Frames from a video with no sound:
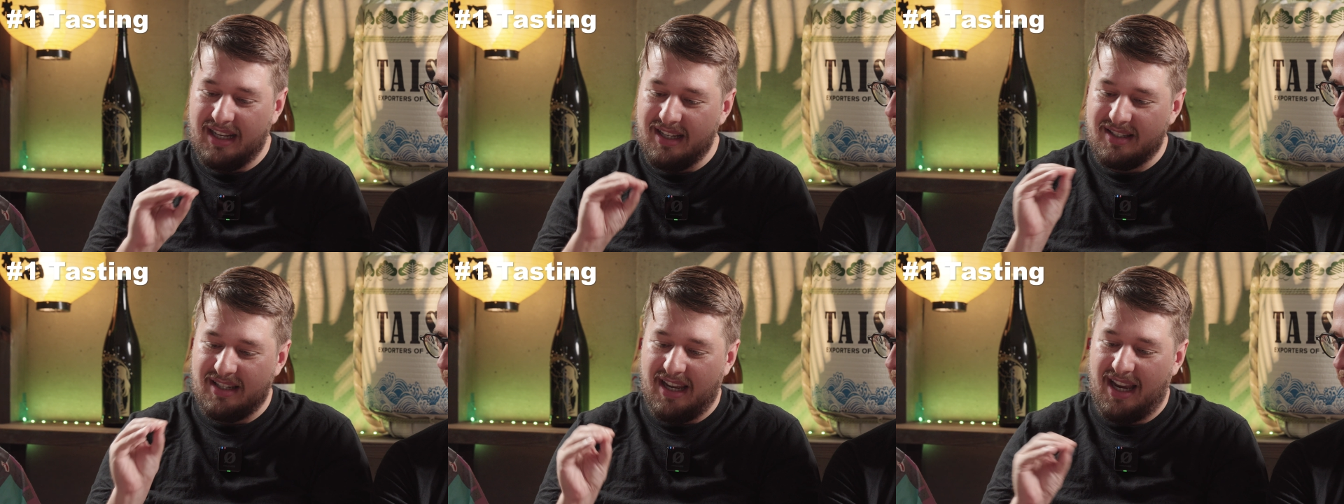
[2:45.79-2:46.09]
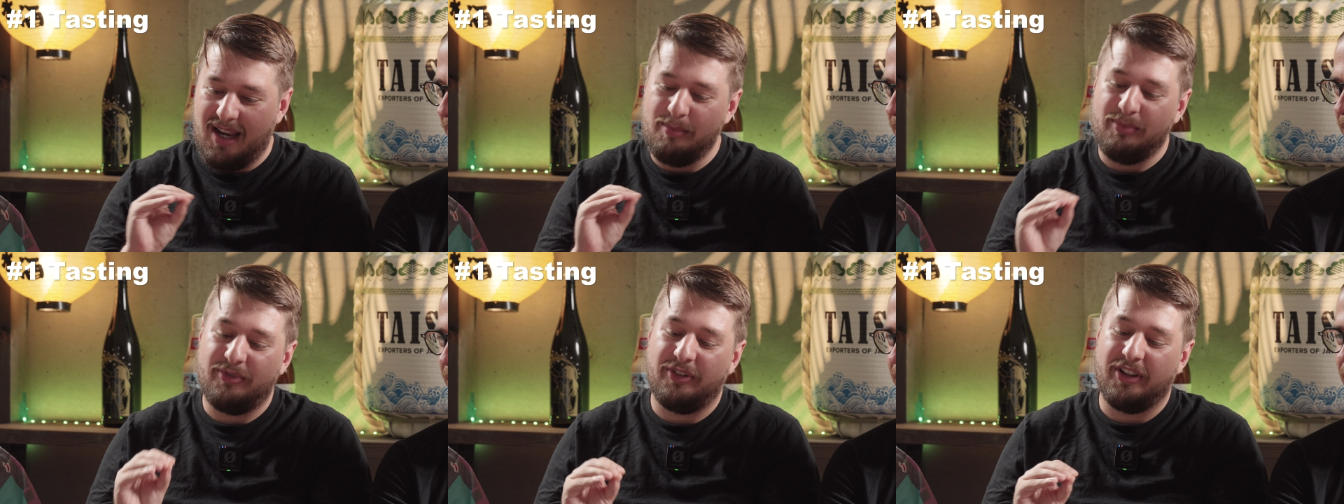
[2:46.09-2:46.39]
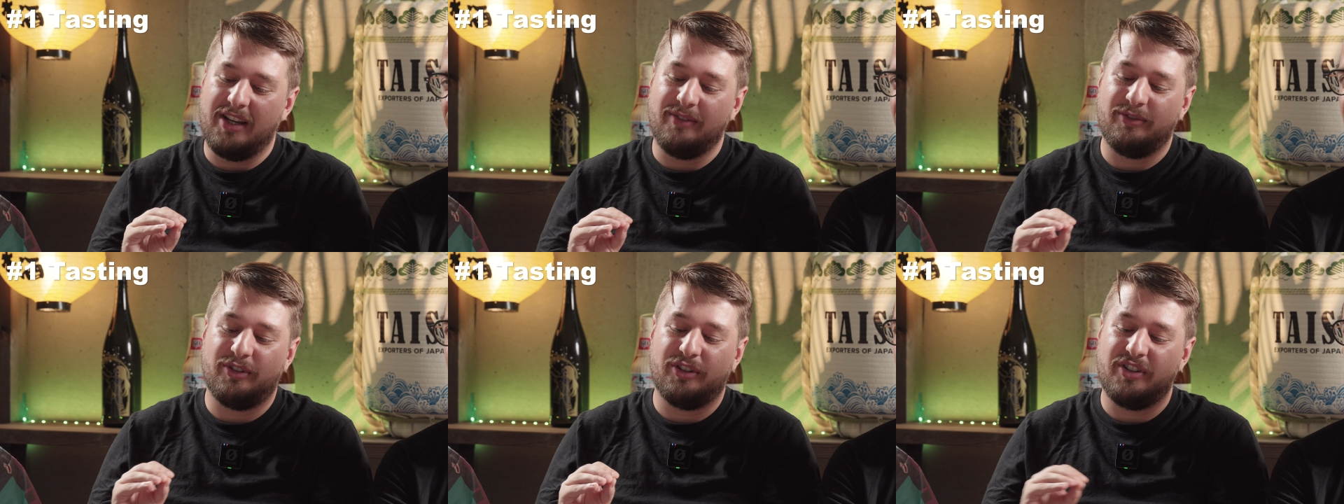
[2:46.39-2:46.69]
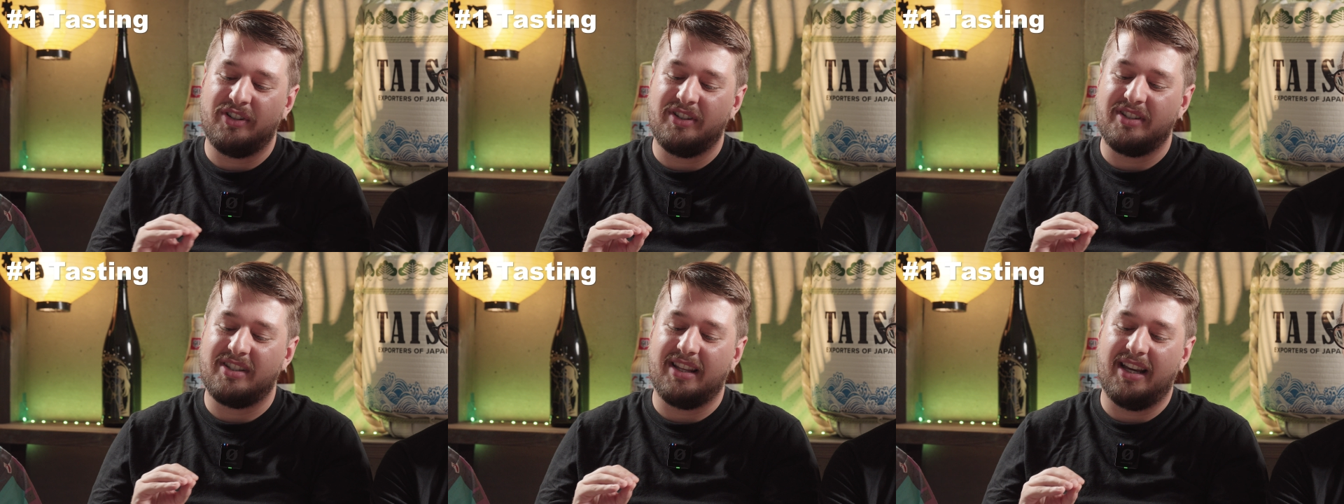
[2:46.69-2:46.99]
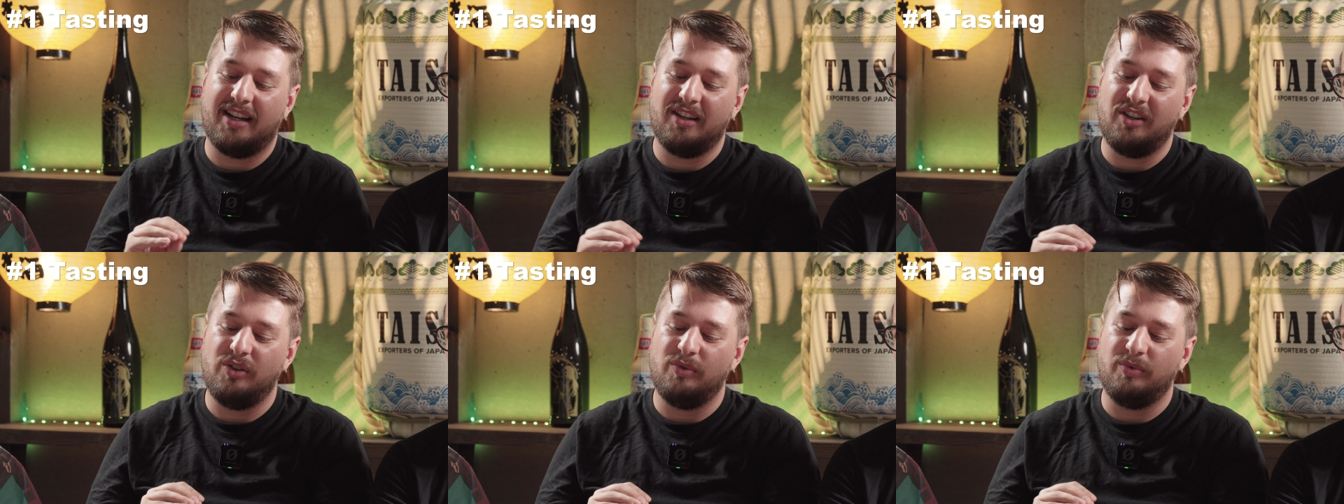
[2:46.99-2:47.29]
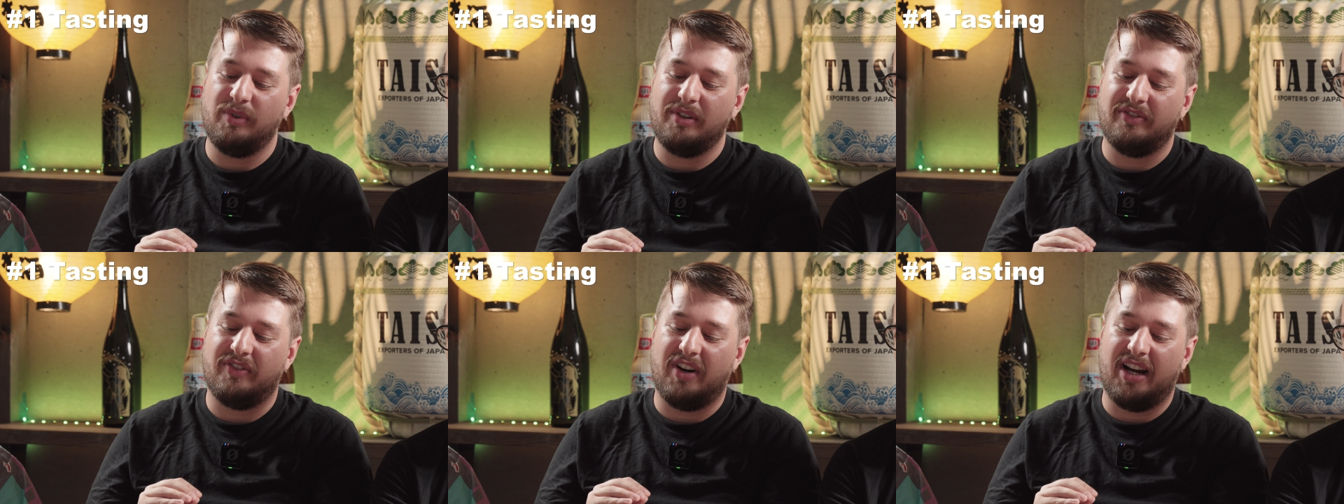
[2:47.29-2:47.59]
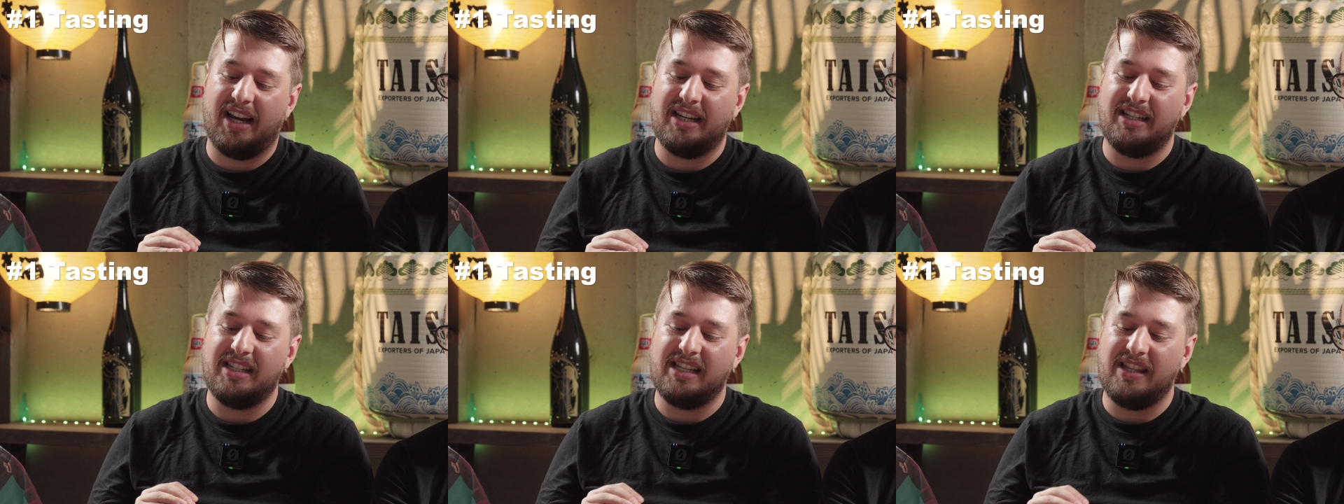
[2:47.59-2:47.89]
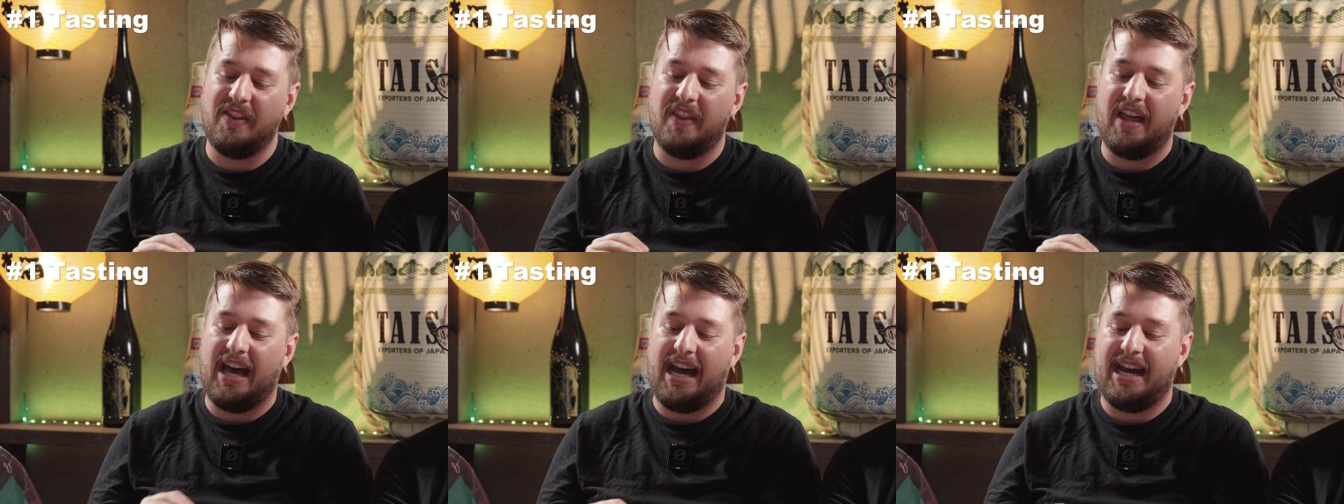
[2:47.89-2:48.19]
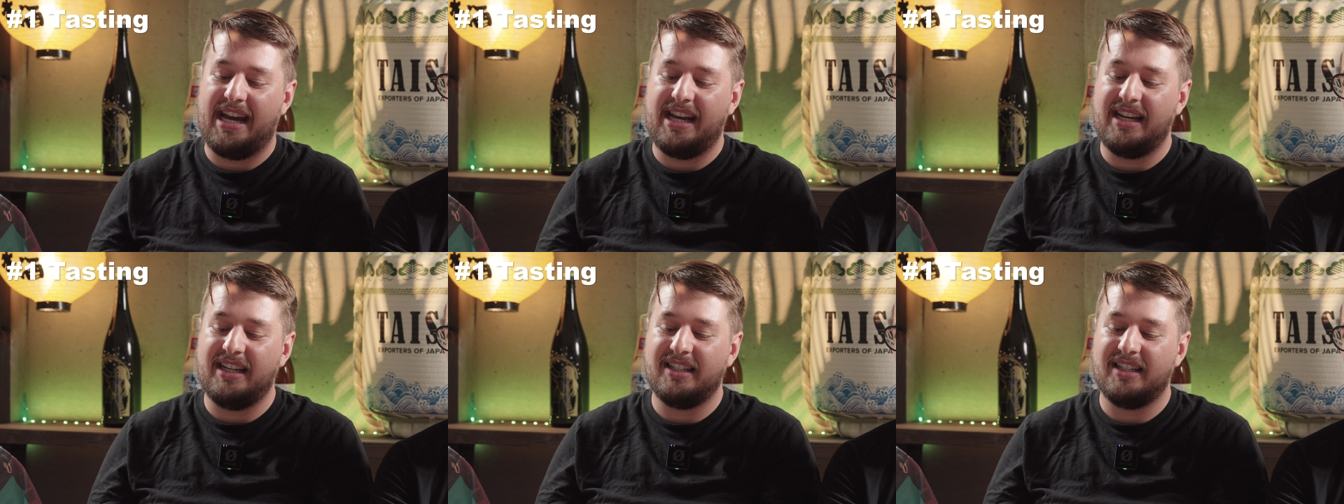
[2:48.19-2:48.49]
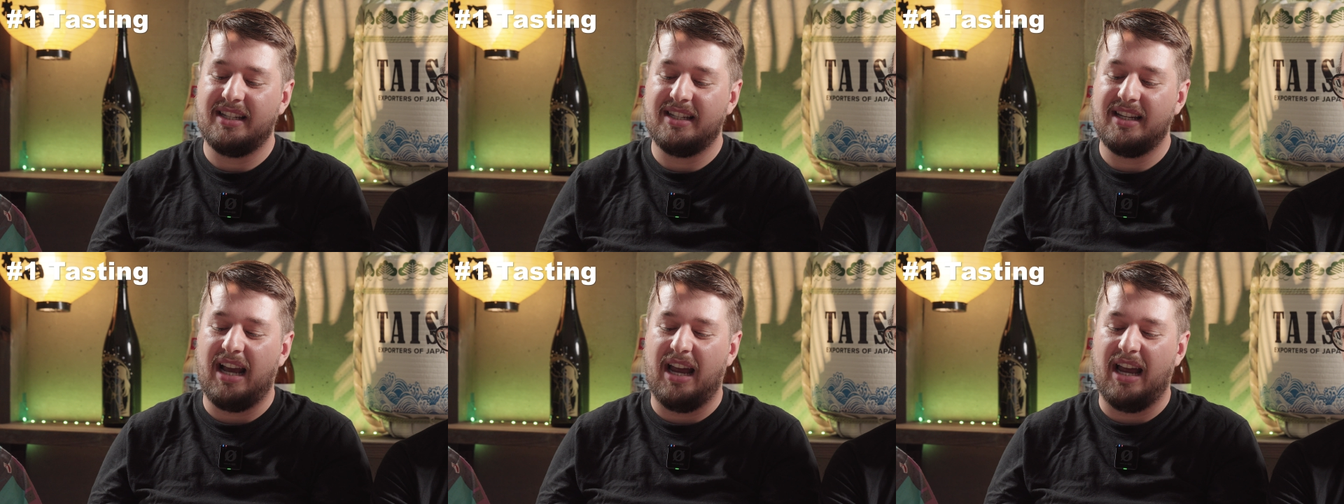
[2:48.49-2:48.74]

type flavors that you would find in that.